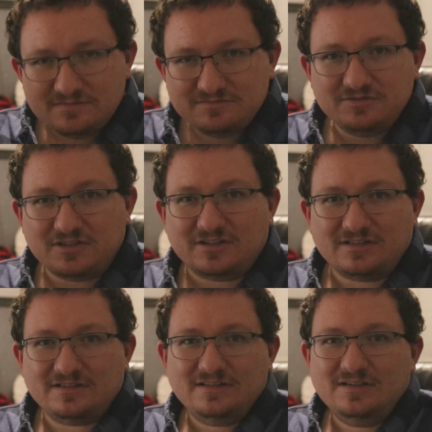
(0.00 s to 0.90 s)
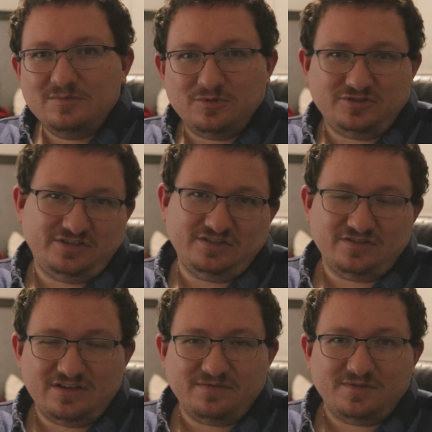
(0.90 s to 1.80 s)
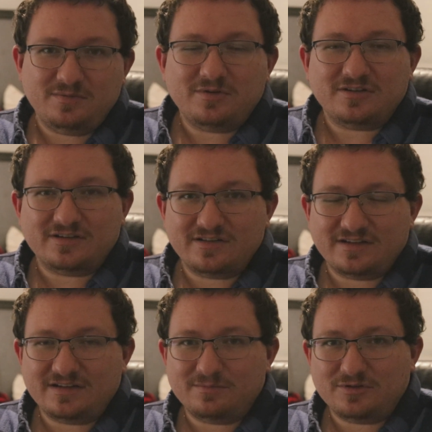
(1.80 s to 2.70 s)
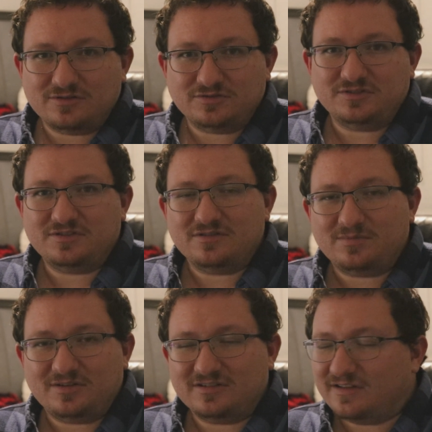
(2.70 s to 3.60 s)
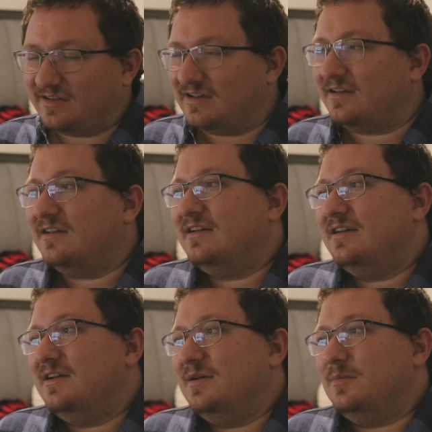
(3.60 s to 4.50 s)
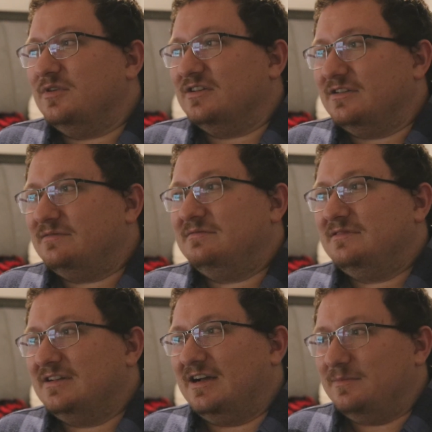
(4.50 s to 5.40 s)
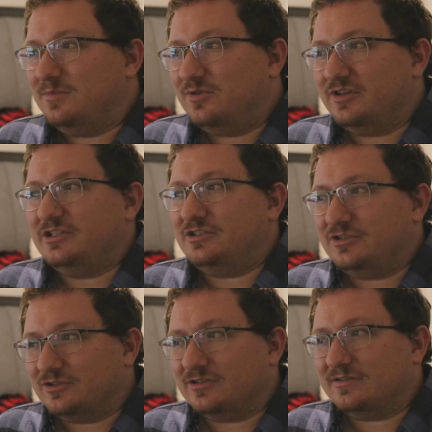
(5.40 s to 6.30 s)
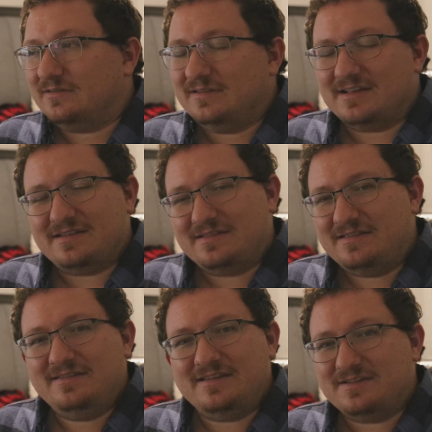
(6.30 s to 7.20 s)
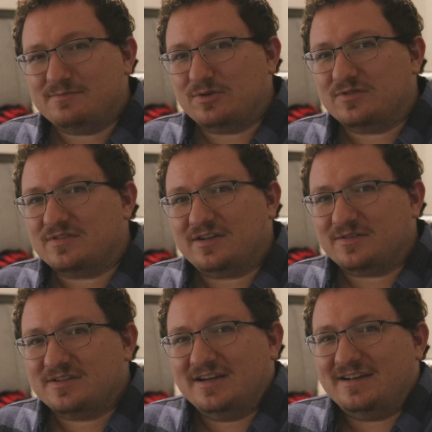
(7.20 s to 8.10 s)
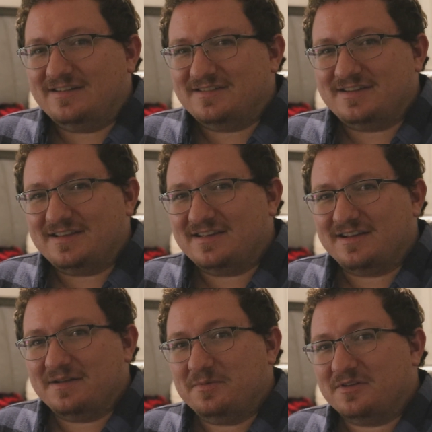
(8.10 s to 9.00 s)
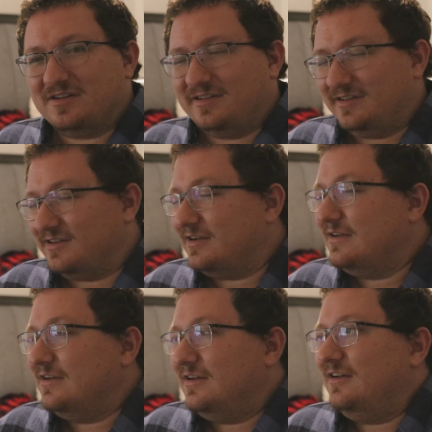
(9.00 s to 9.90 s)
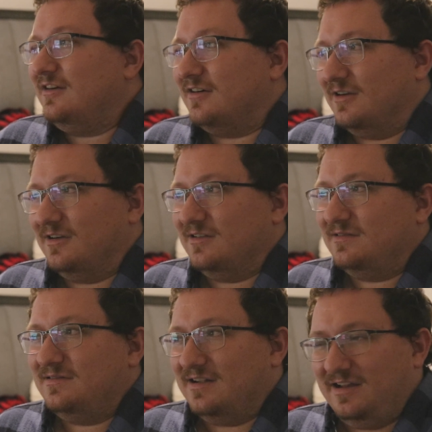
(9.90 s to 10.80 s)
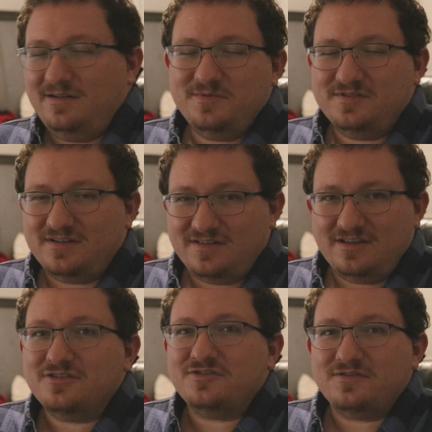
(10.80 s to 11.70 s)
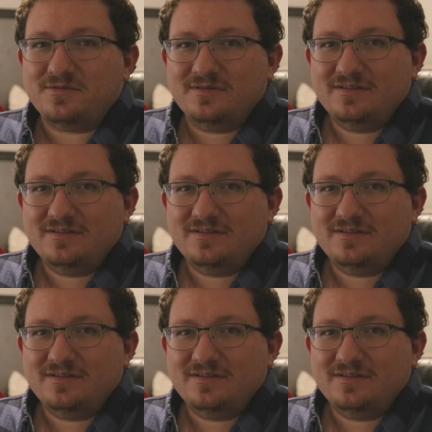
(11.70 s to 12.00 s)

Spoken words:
the bushings are definitely a part of that, ball joints are a part of that, but I'm pretty sure that these motorcycle tires that the guy put on here are 90% of the issue.